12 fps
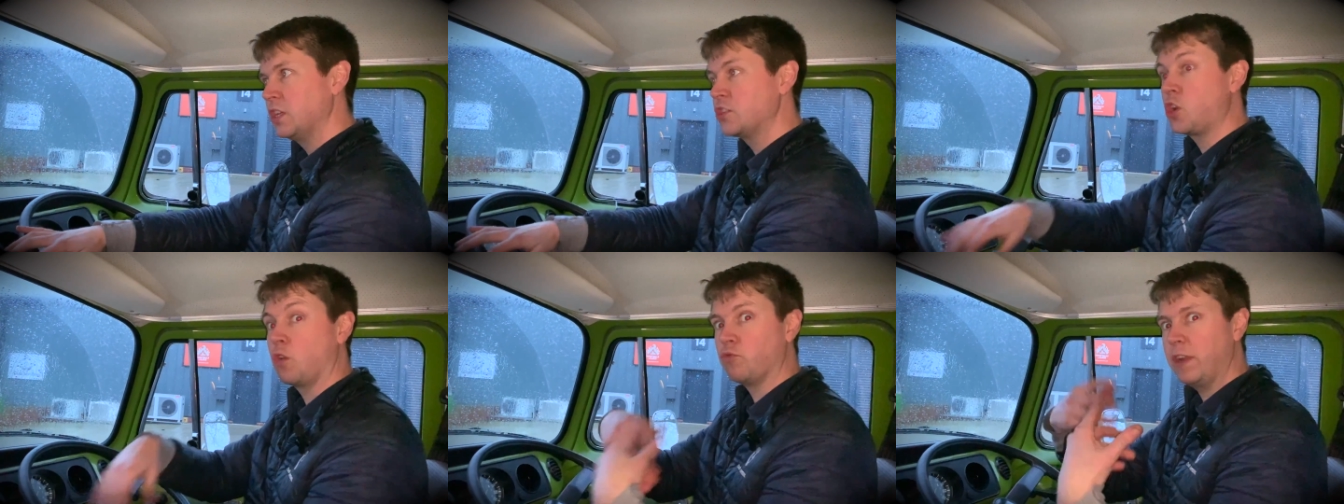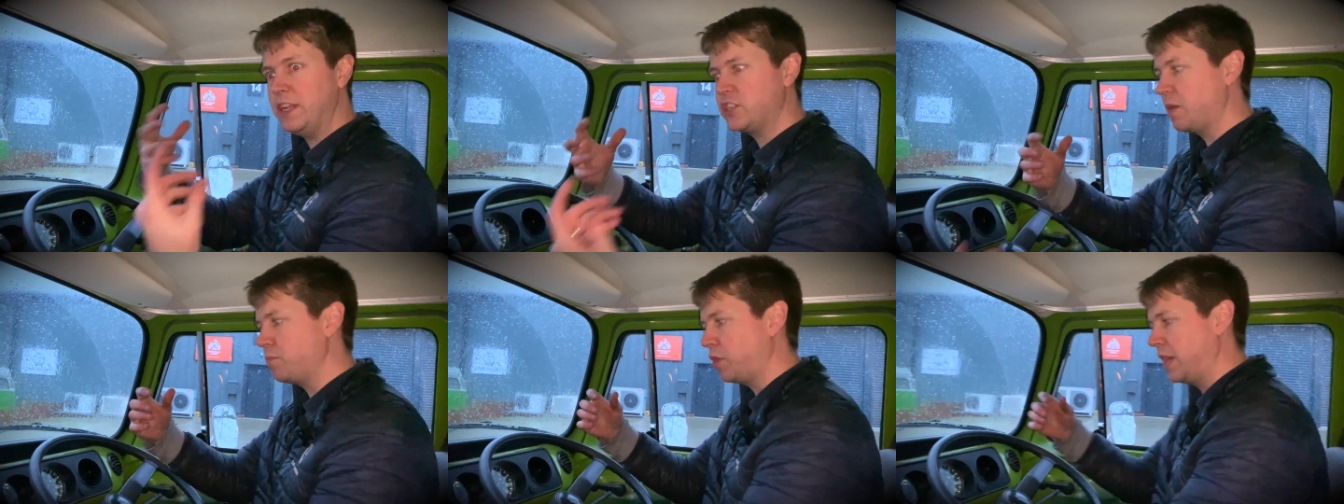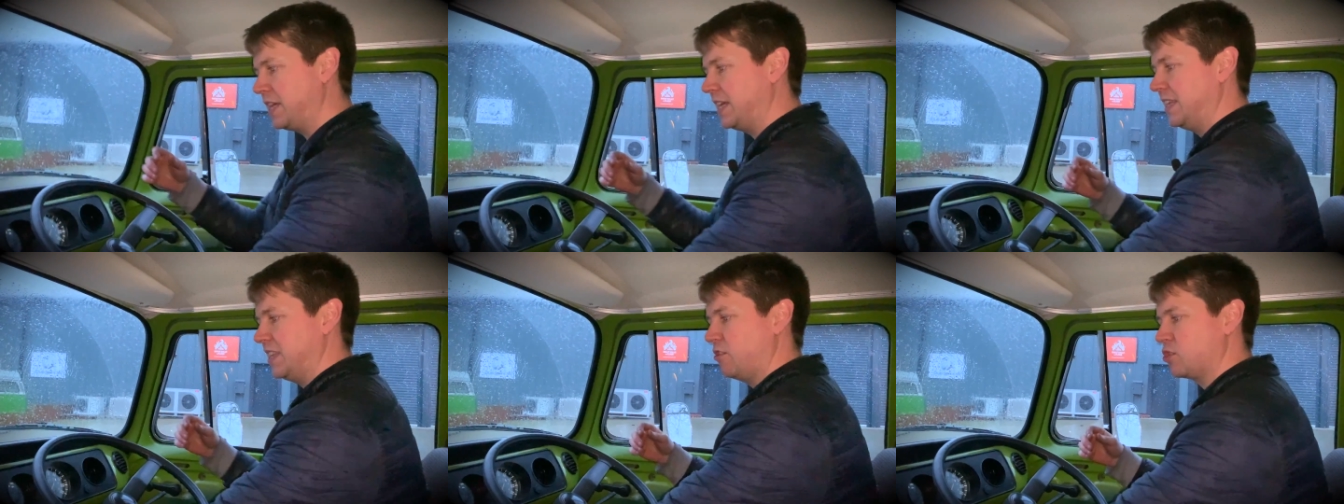It's got regen
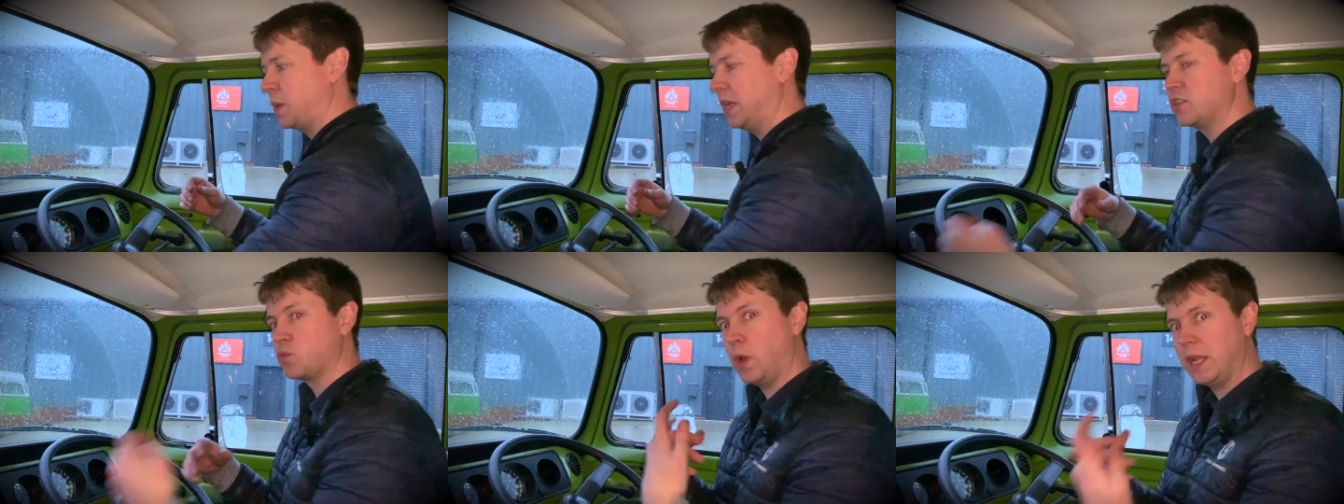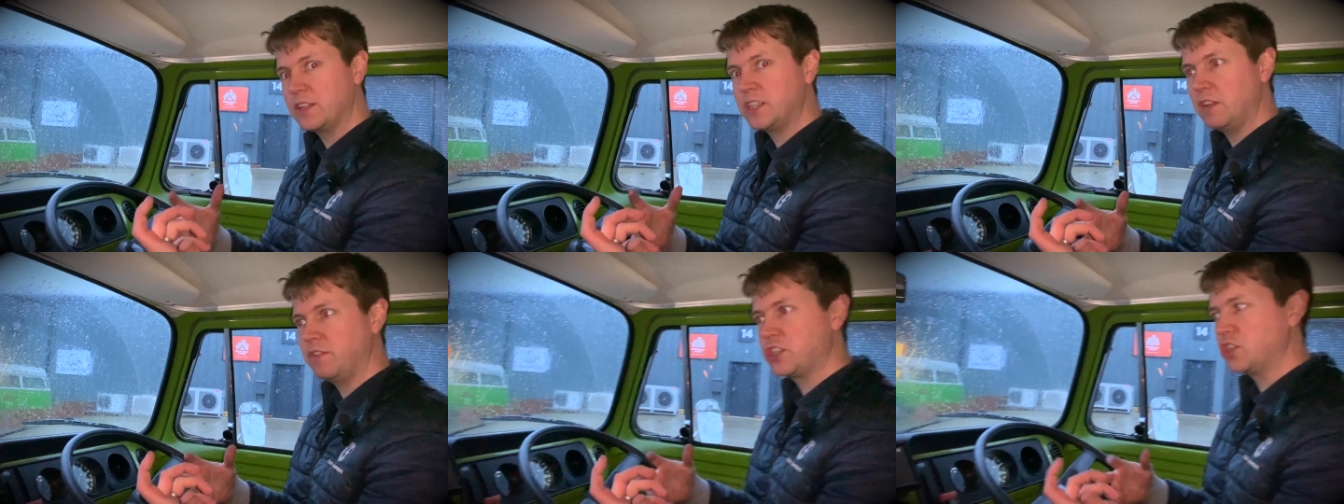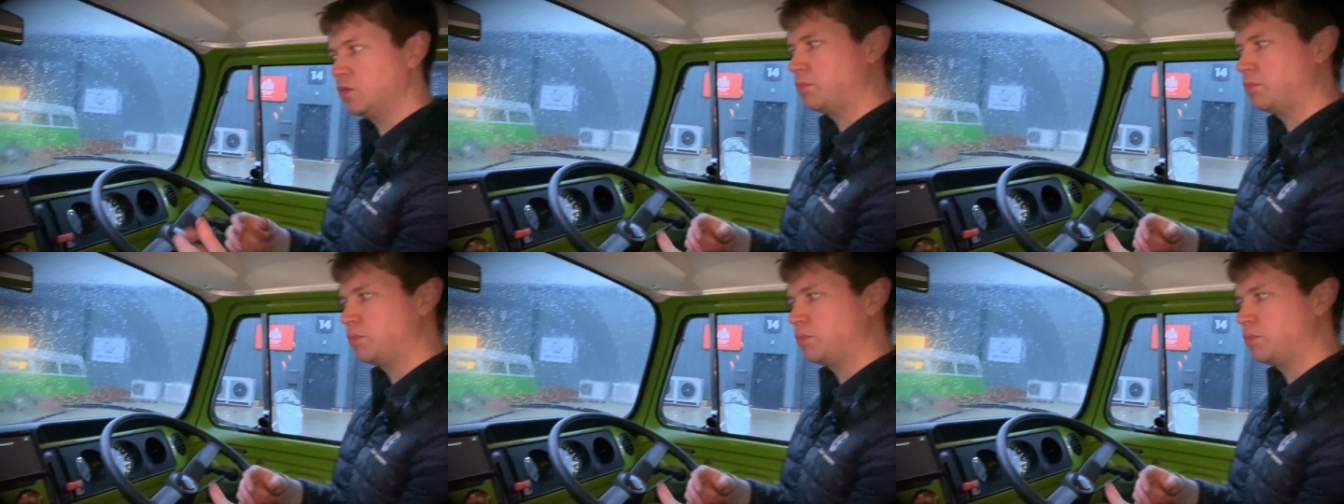braking in there as well as the original